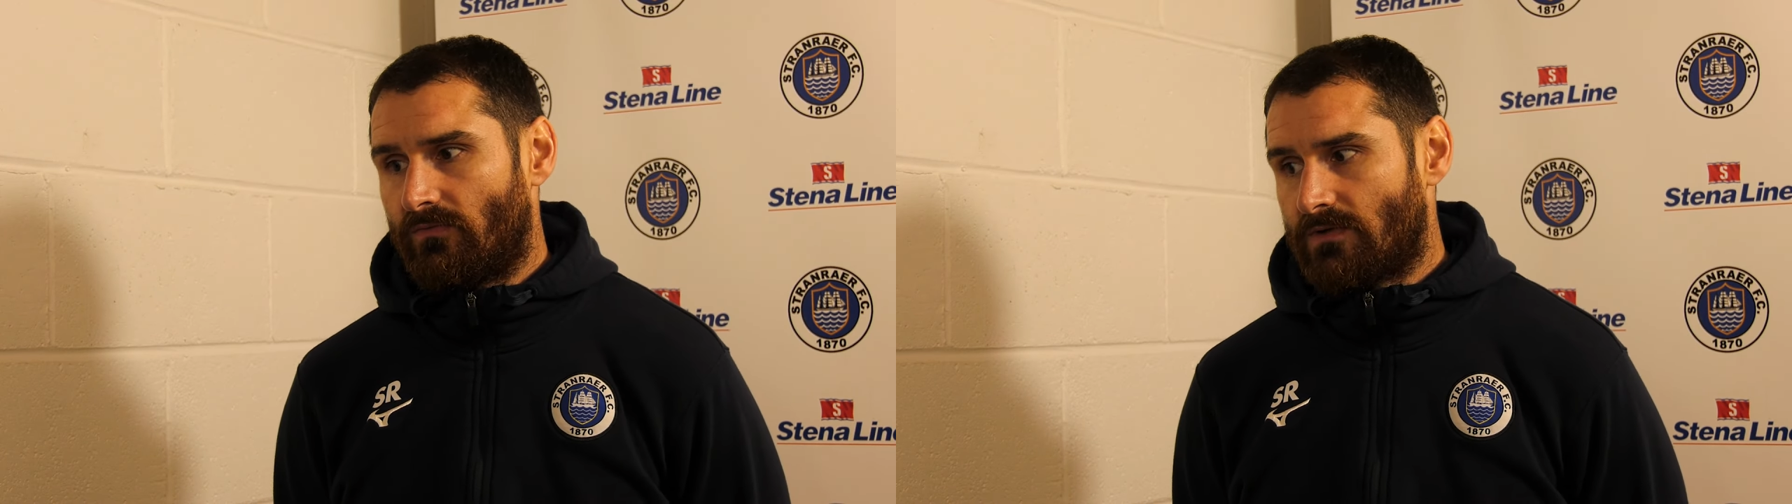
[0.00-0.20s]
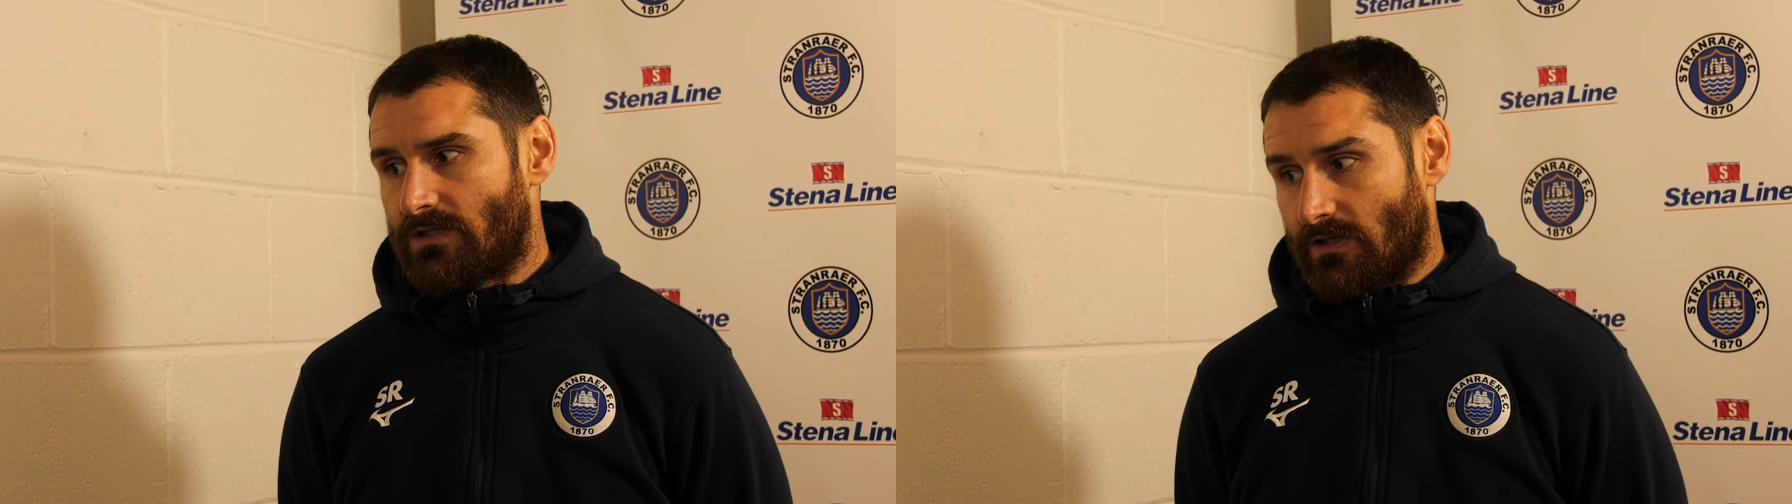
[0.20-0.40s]

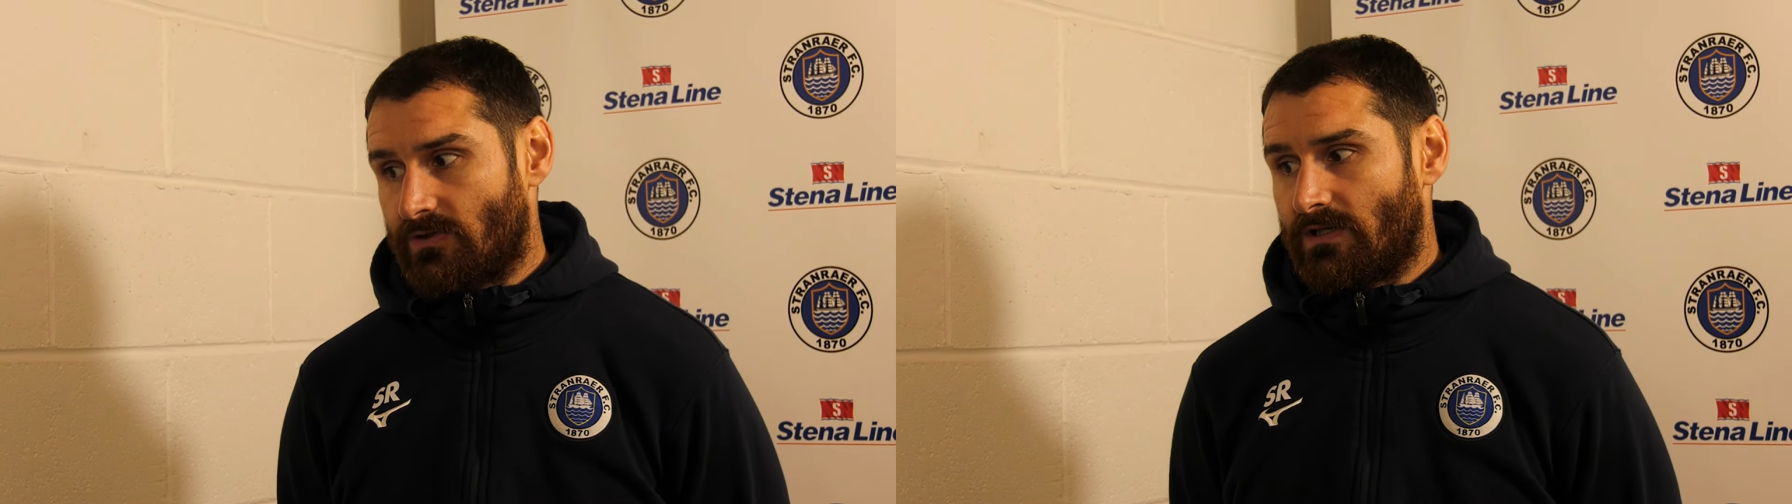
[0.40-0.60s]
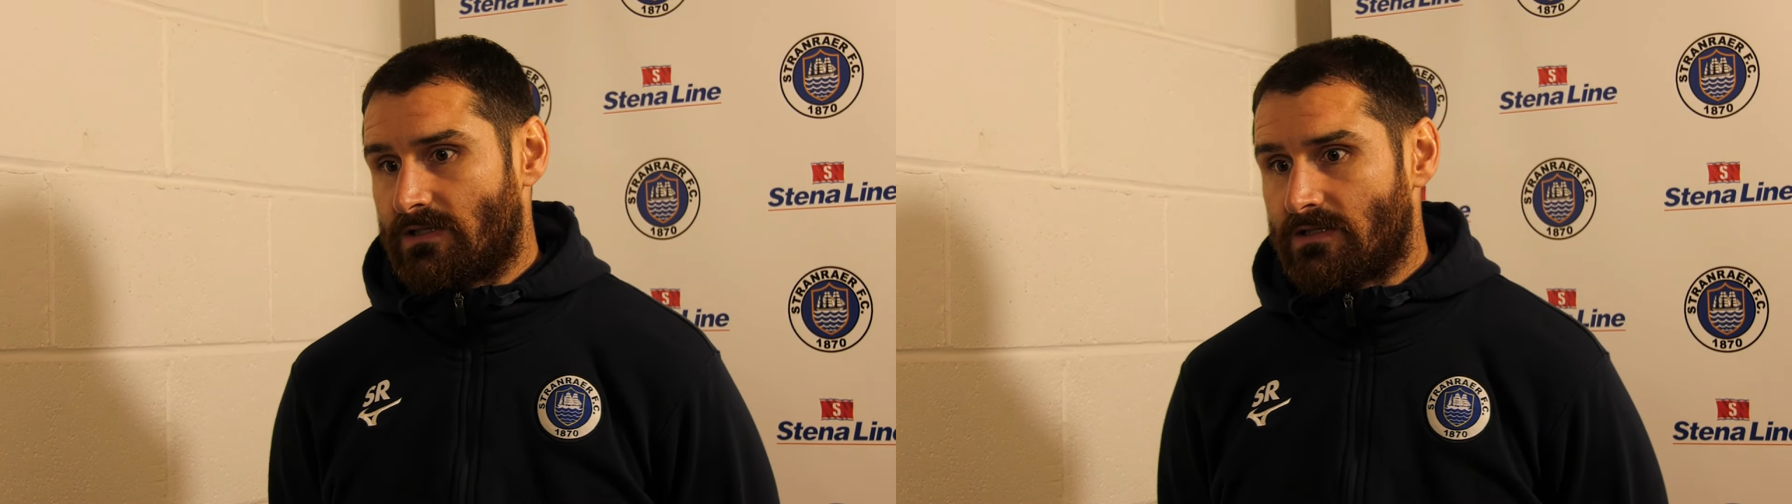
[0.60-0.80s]

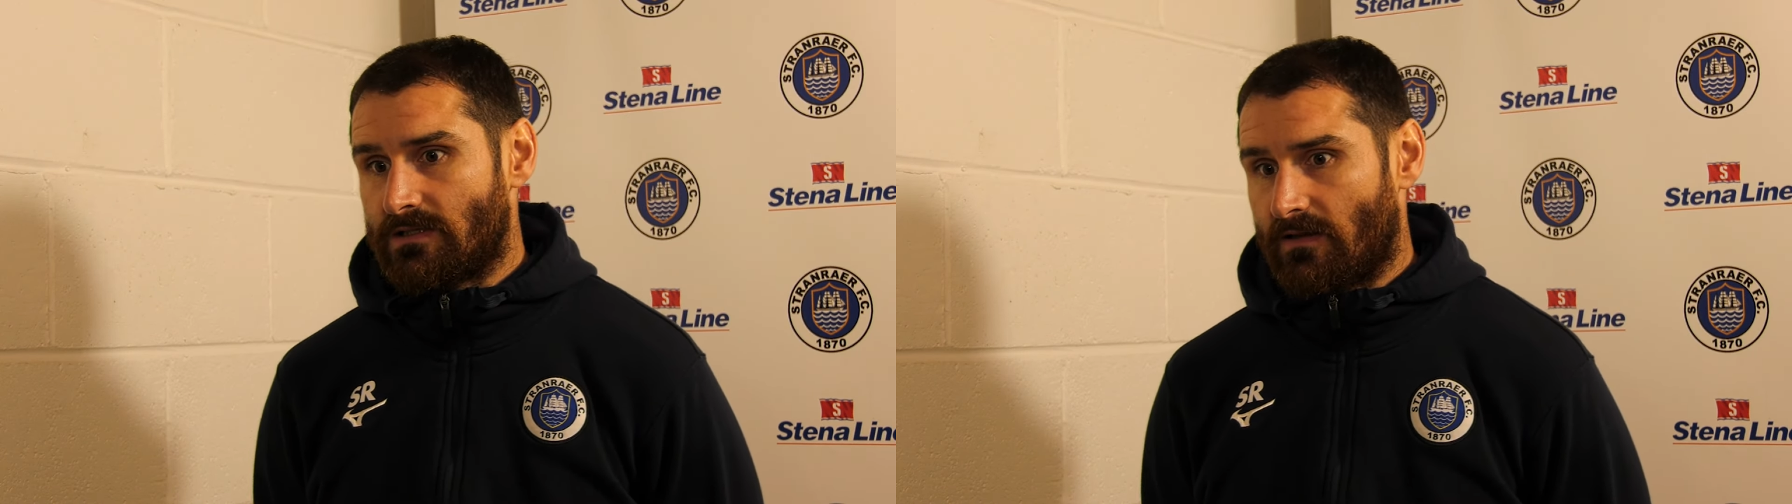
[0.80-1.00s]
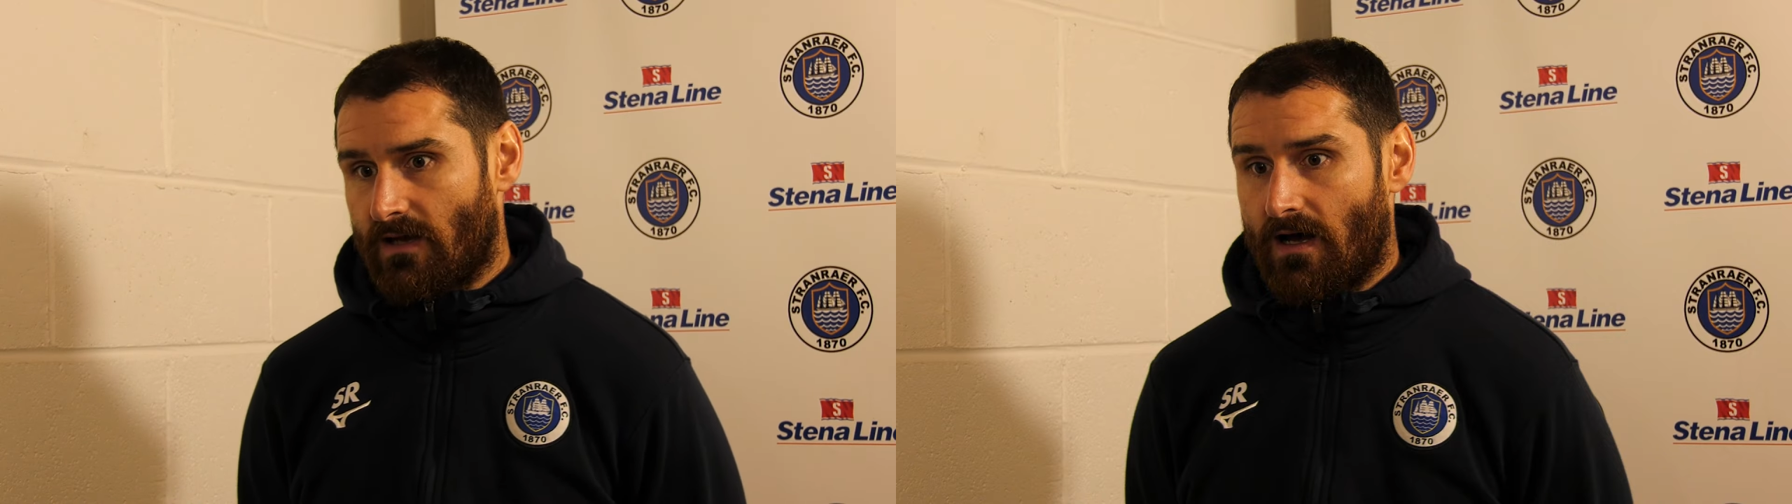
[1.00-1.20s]

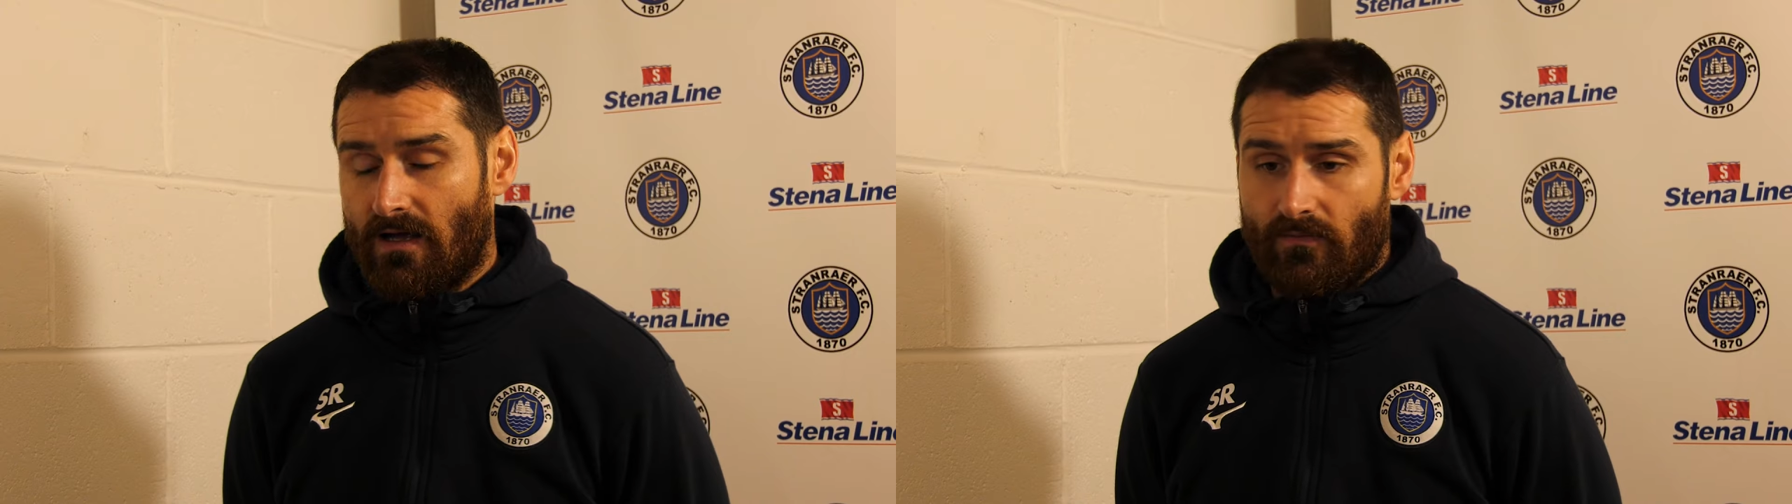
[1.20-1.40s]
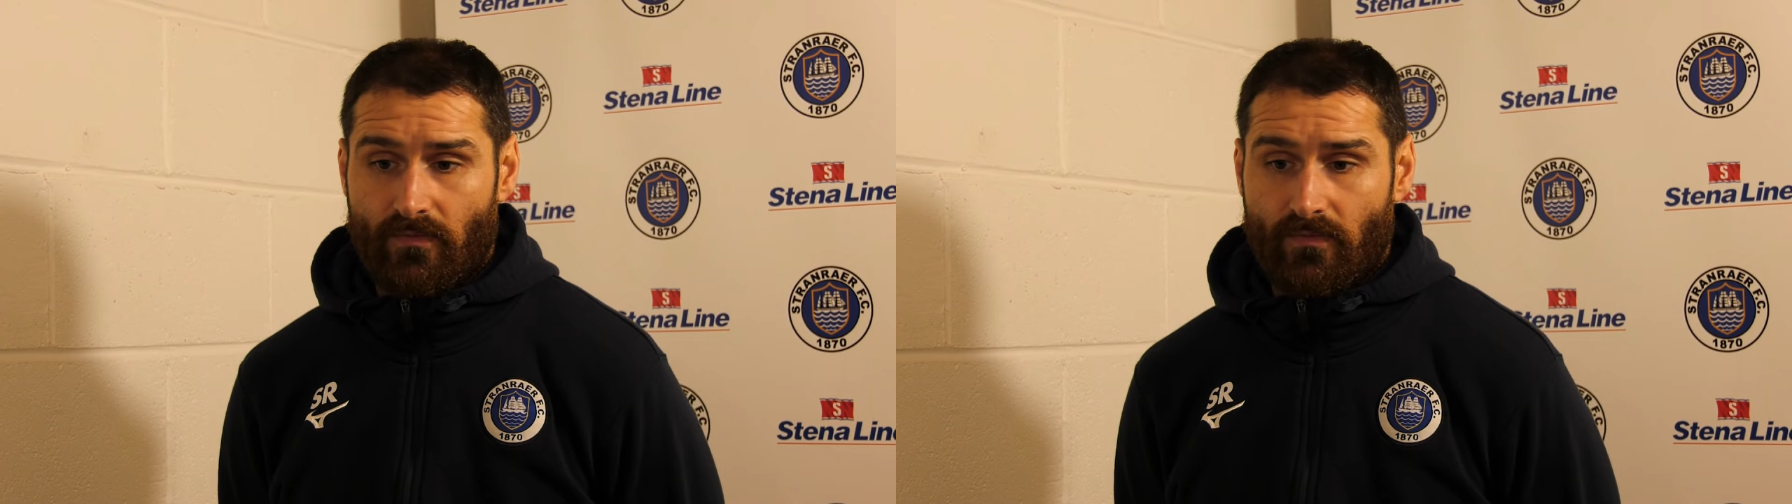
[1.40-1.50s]
situations like that